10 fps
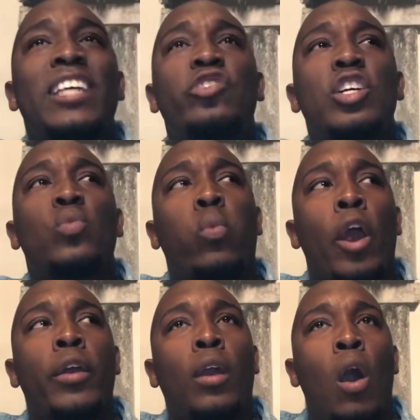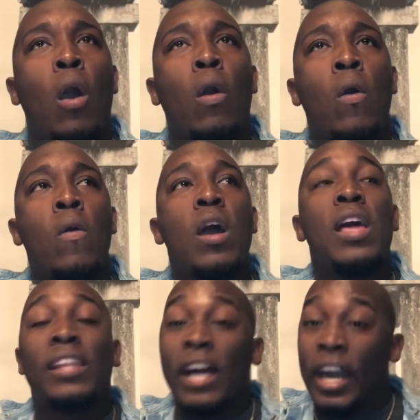just work on,
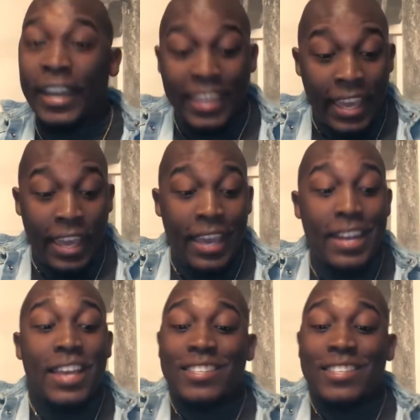again,